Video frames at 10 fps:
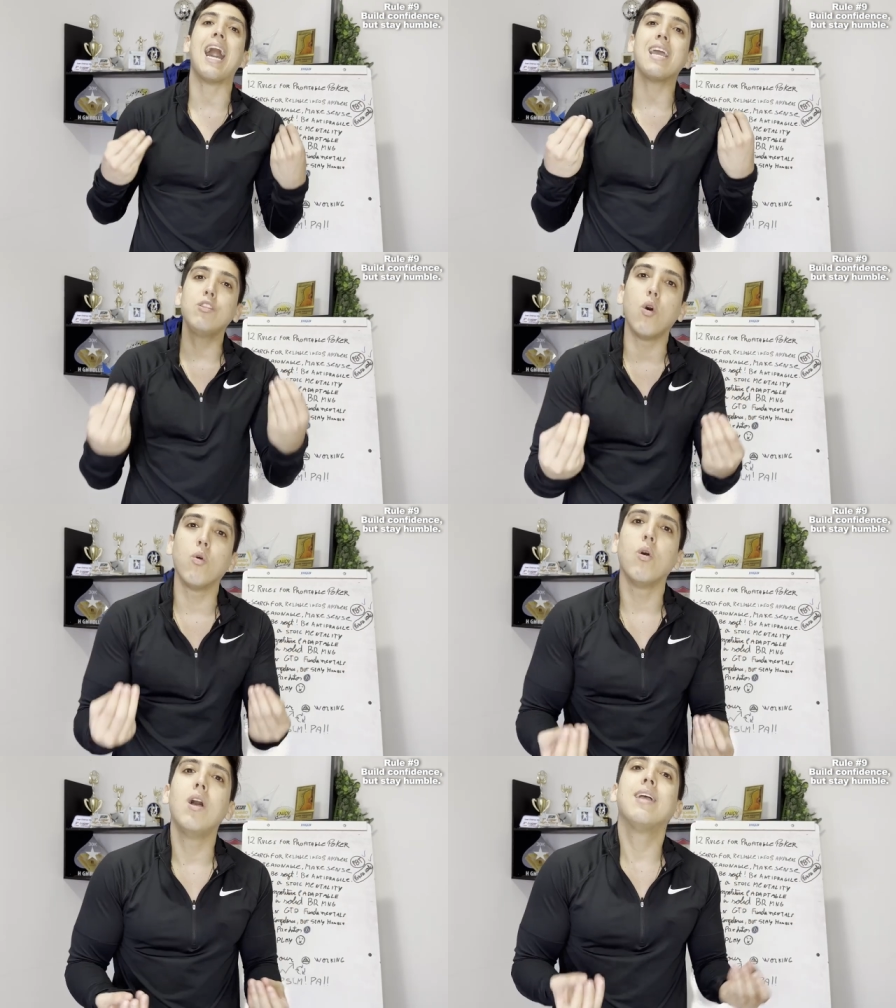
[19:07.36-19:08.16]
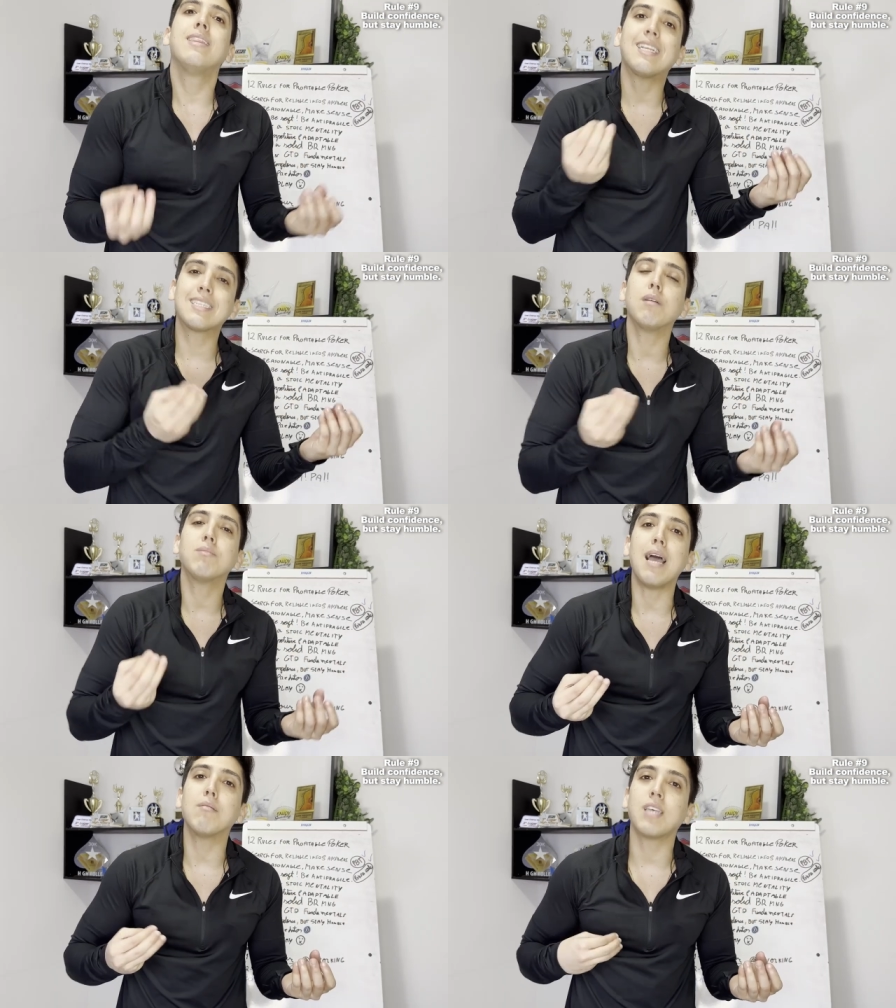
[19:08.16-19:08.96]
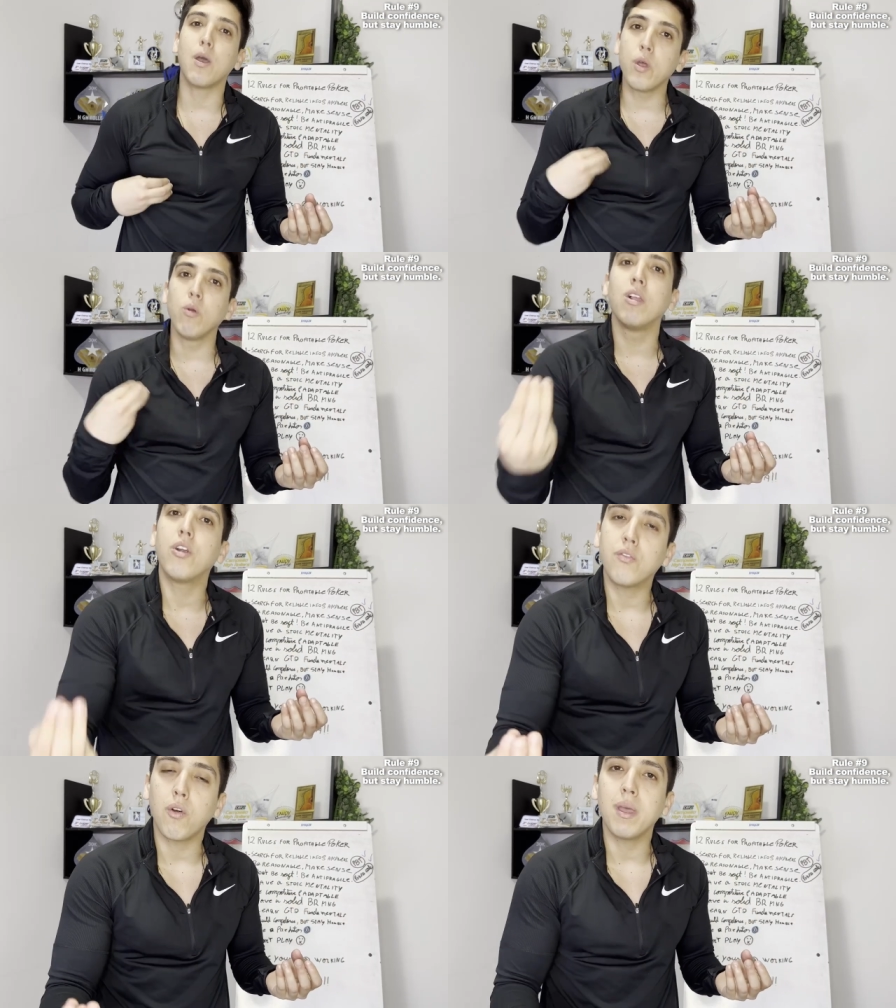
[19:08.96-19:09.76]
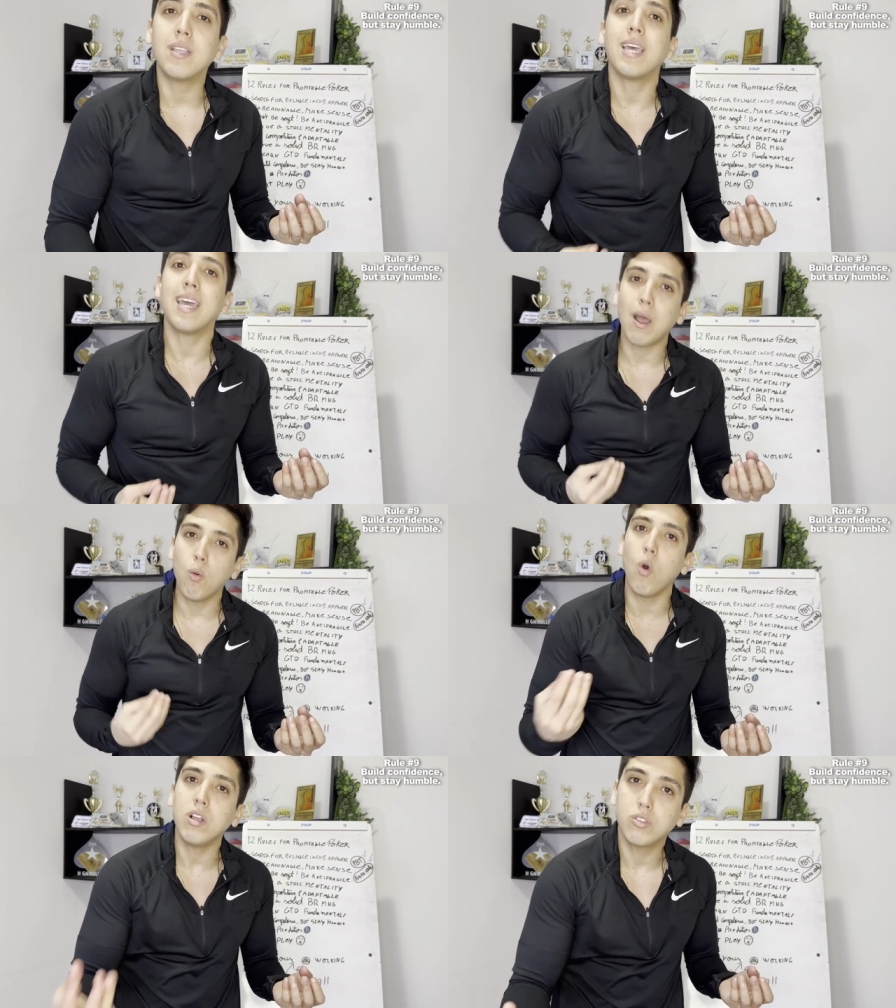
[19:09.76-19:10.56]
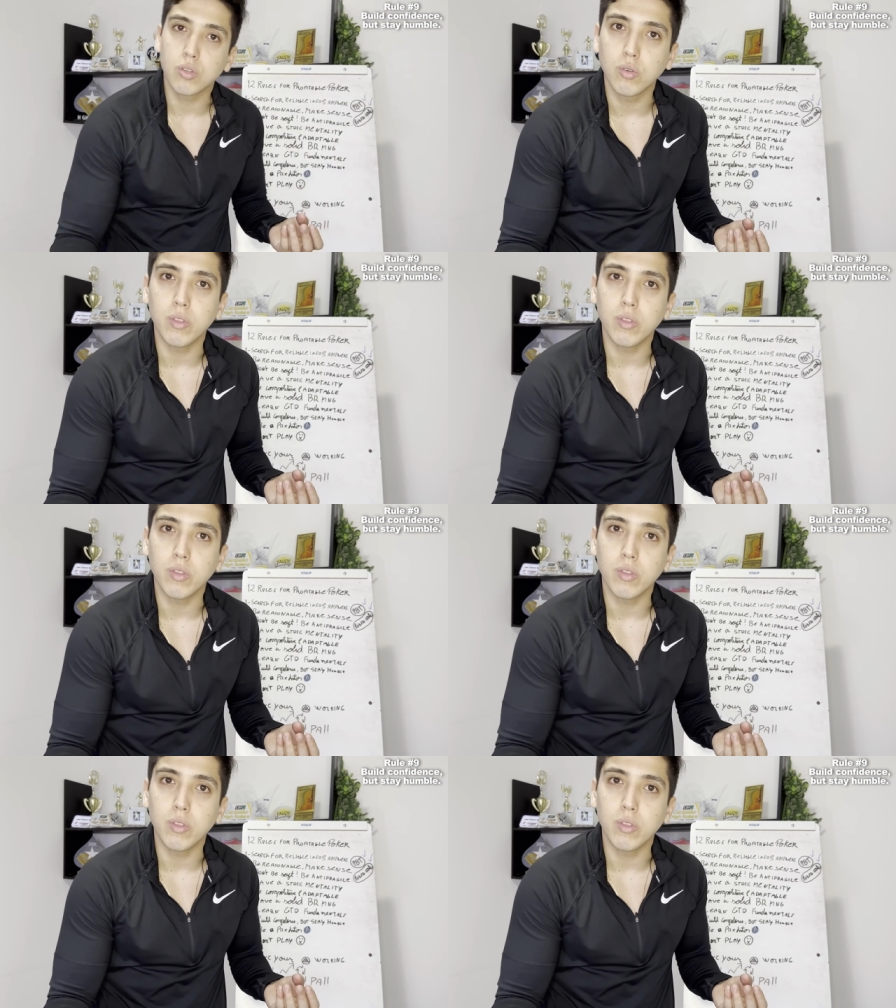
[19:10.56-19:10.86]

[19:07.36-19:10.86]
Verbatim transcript: I know that sometimes I will learn from it and I want to do